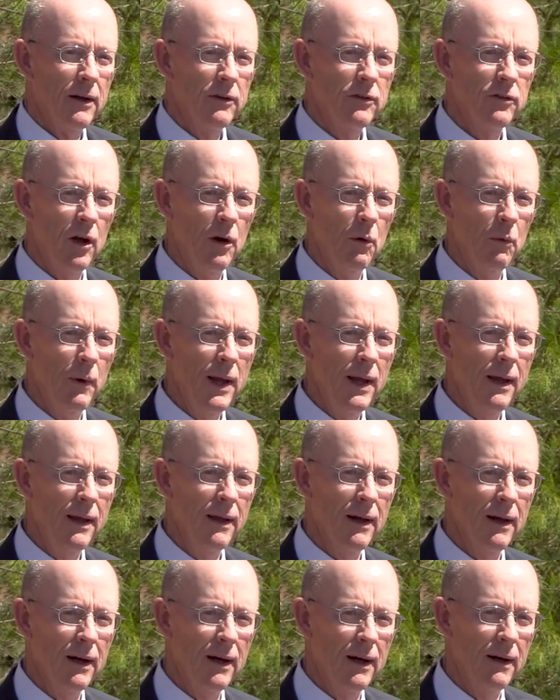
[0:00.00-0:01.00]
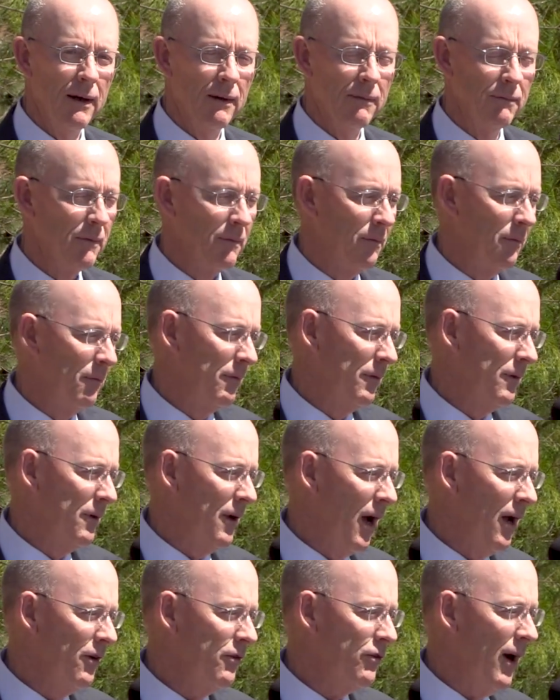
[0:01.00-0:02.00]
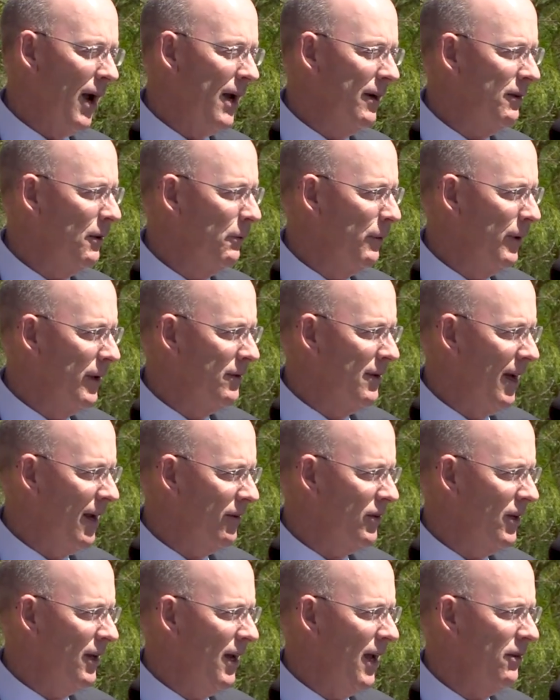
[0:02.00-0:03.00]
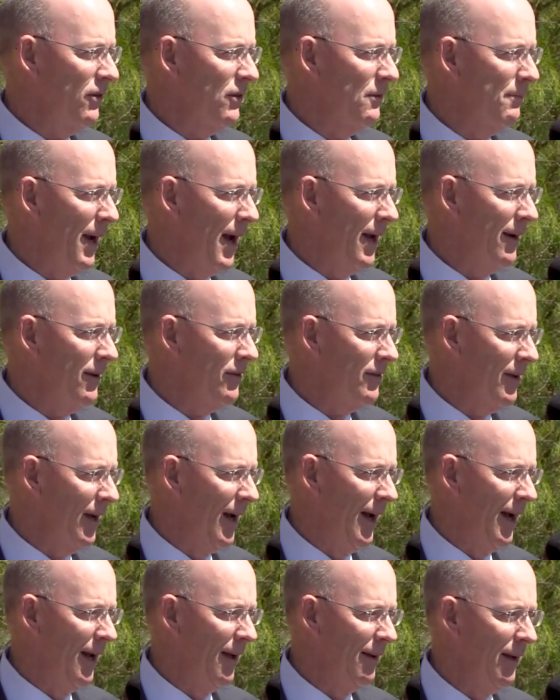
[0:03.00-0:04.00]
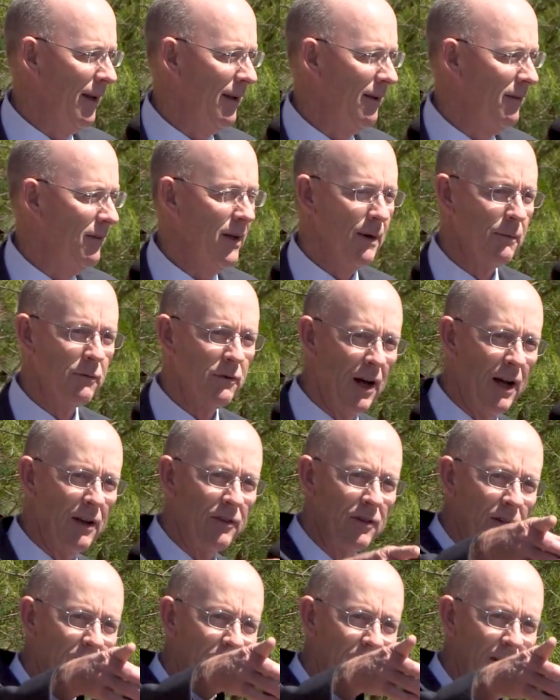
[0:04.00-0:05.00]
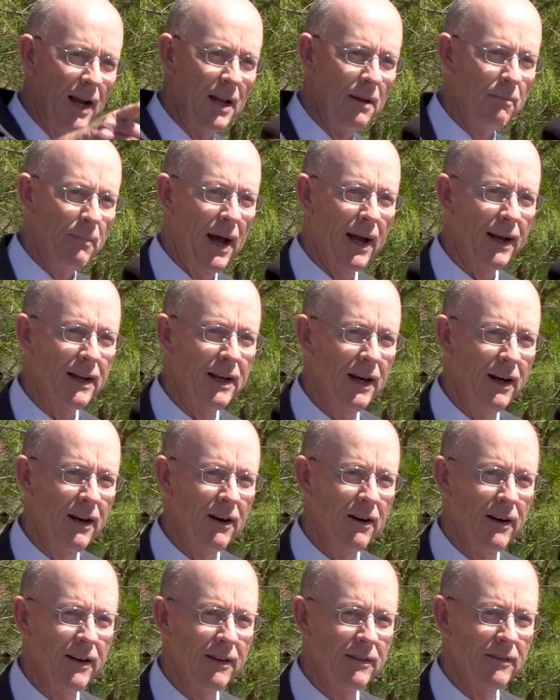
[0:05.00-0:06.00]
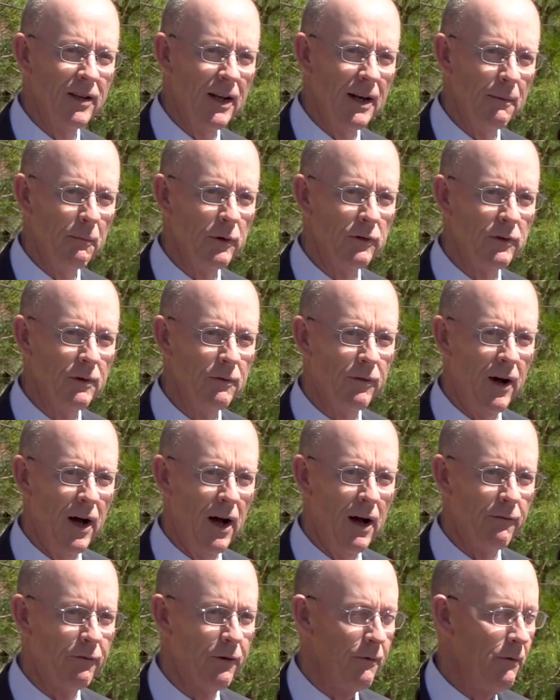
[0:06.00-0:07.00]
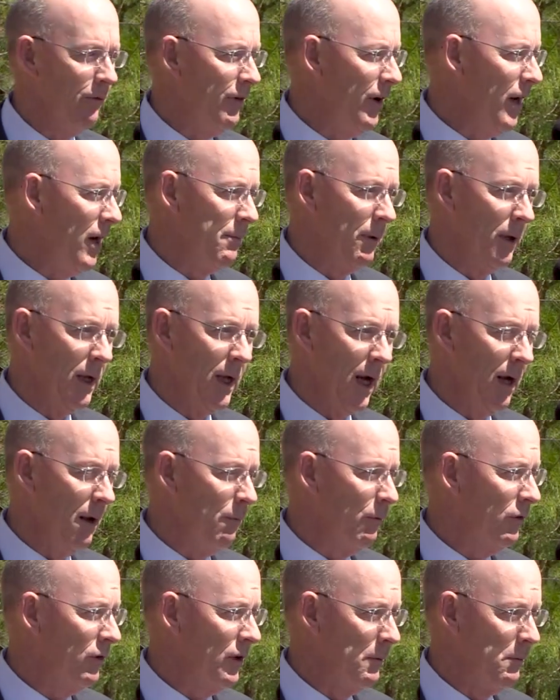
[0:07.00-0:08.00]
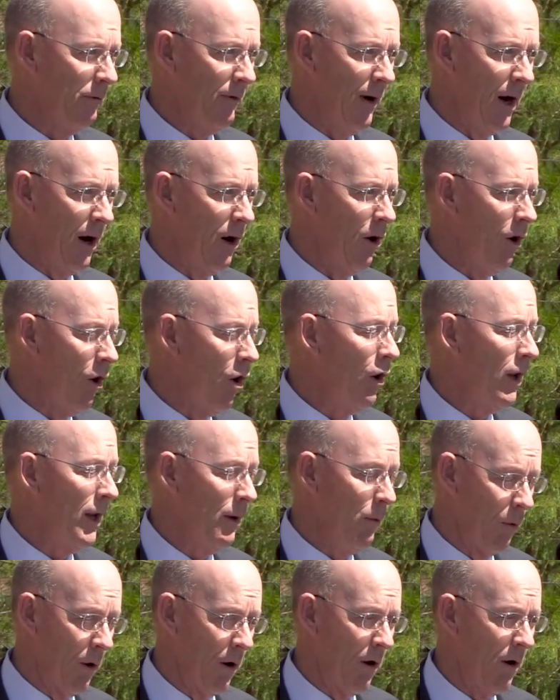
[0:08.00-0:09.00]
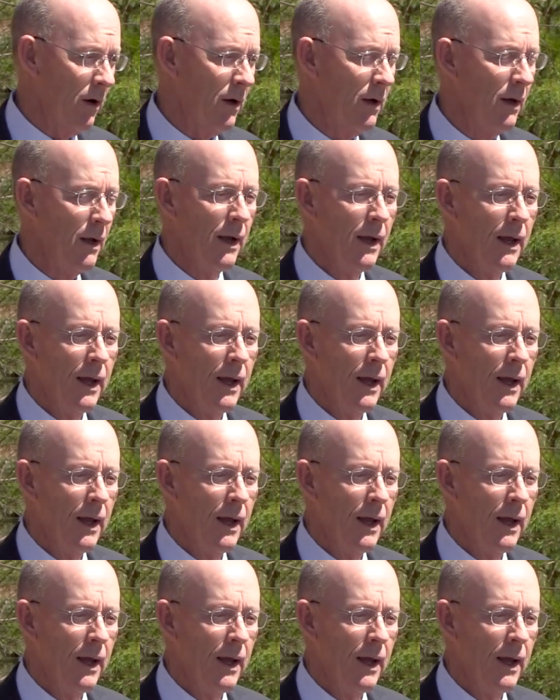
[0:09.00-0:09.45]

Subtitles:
So we contracted with Destination by Design, and Tim Johnson is standing back here, and Tim was involved from the very beginning with some of our early work,